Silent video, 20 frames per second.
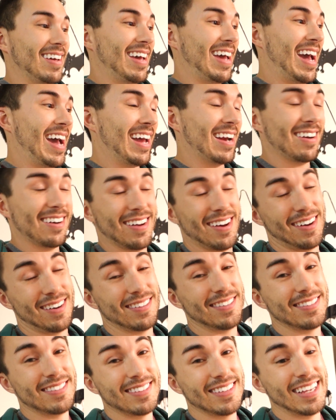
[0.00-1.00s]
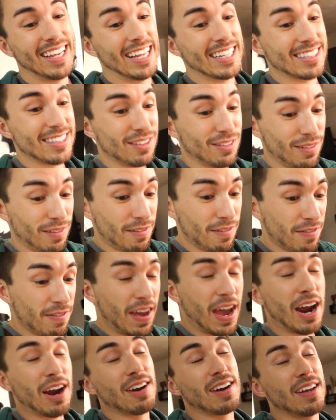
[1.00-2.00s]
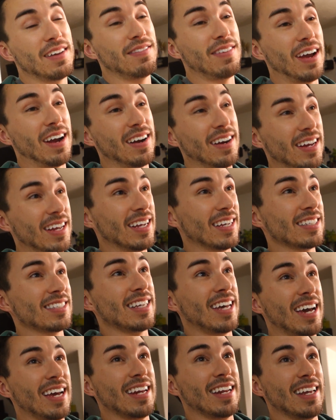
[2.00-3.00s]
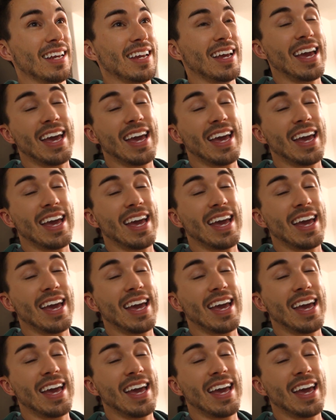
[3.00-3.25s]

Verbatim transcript: i don't know it's very, very exciting,